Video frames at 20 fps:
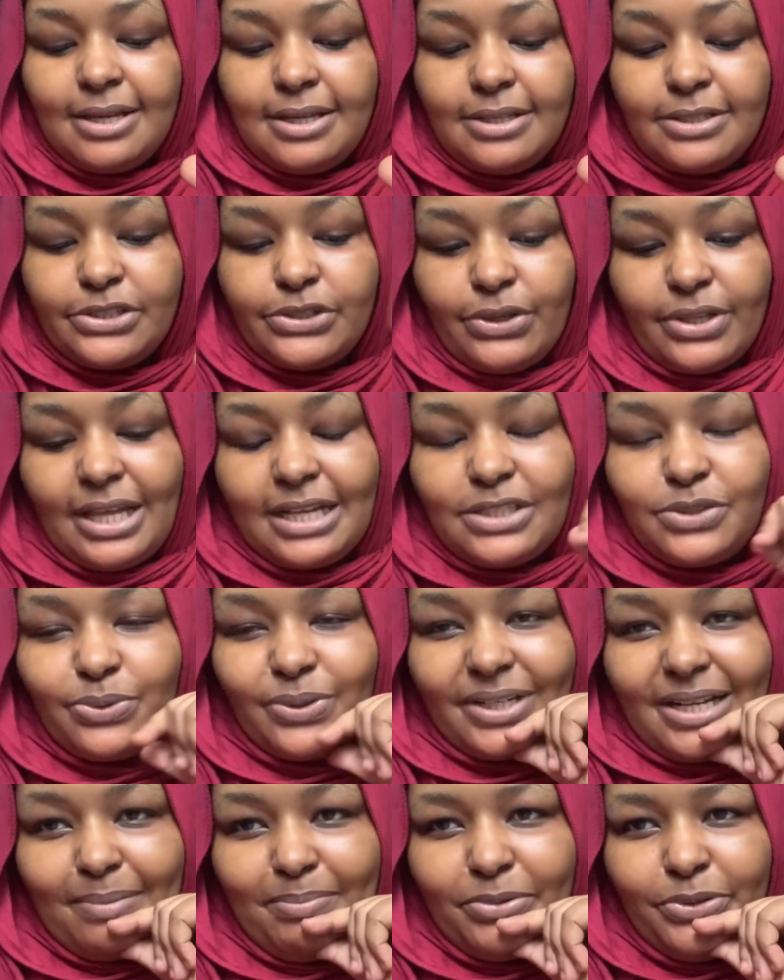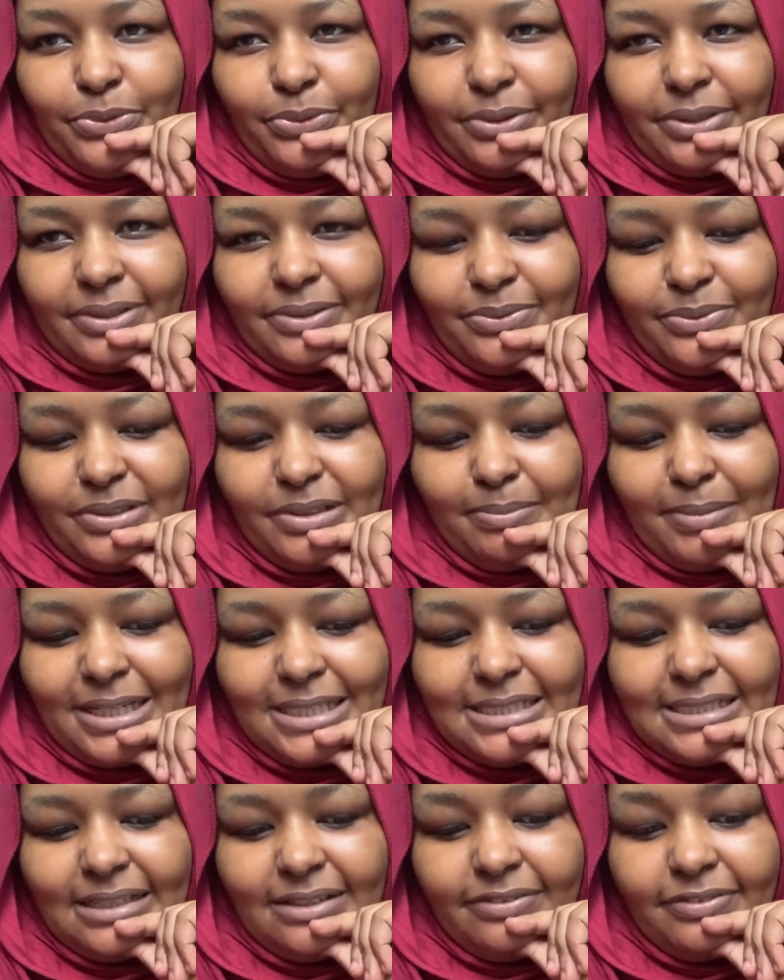So that's what I'm doing with
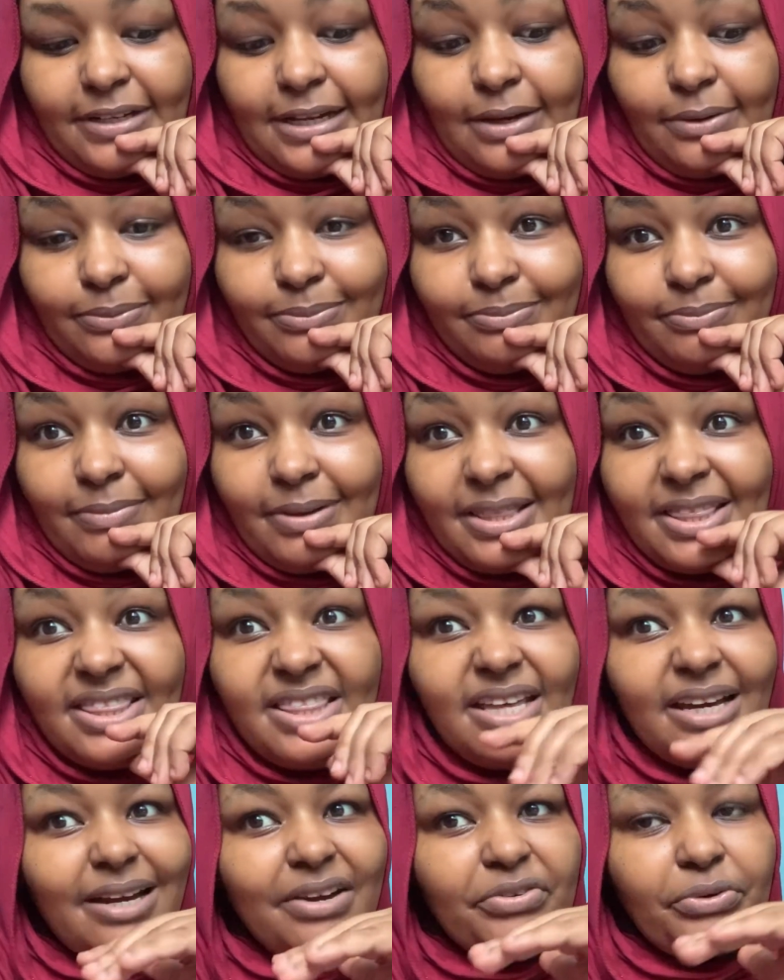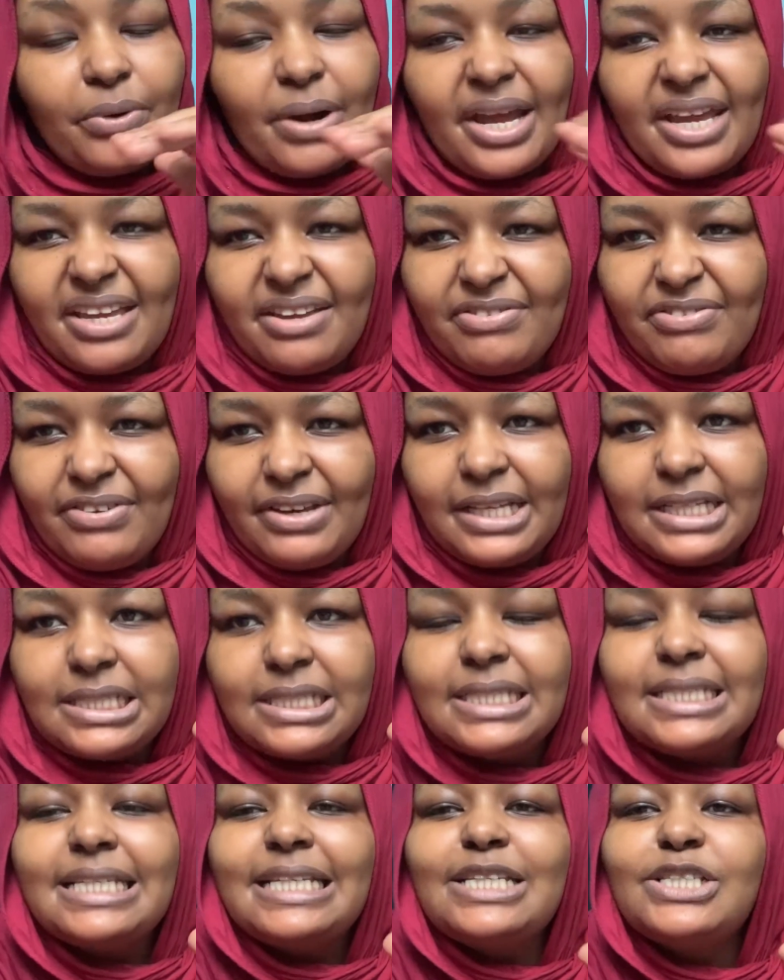myself now. The crying
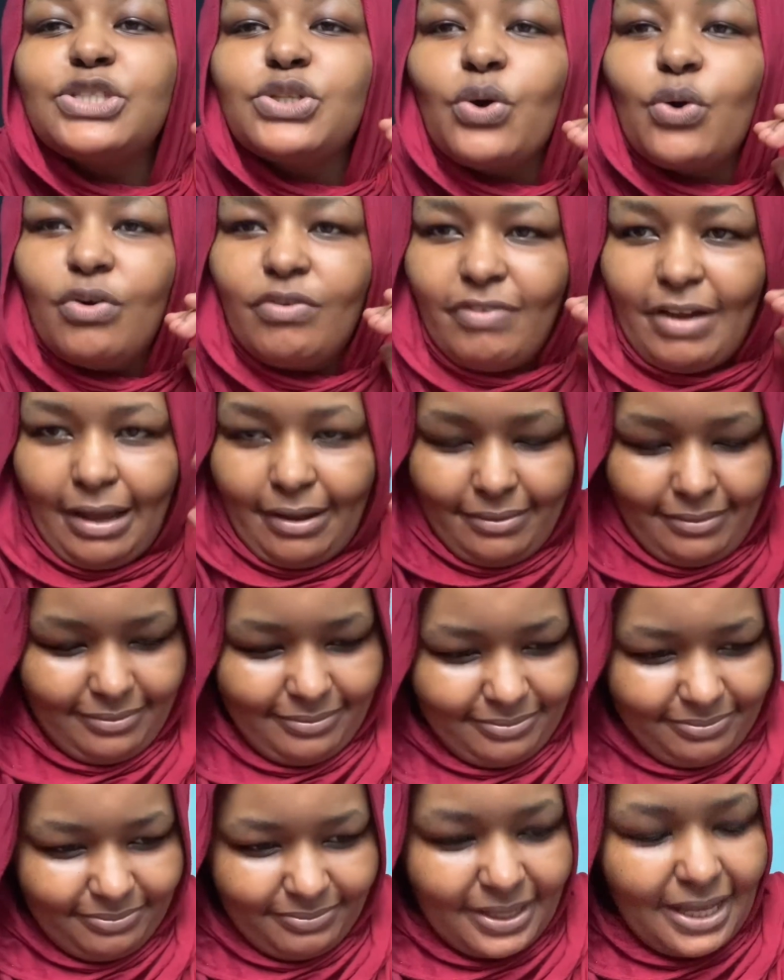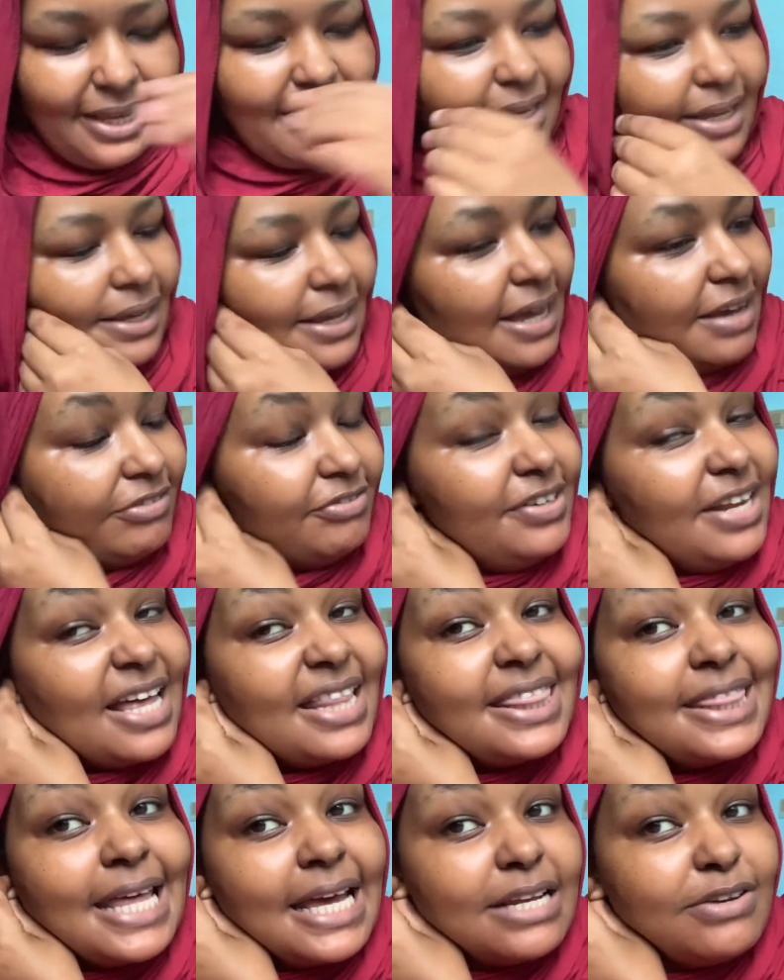phase is over. I've
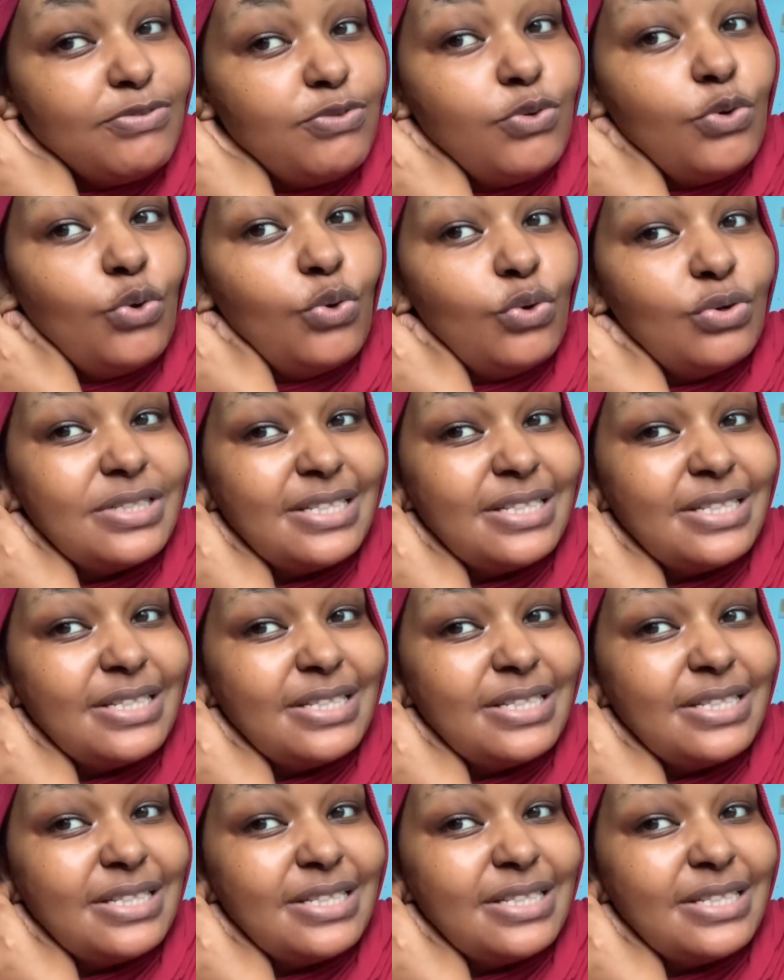done that for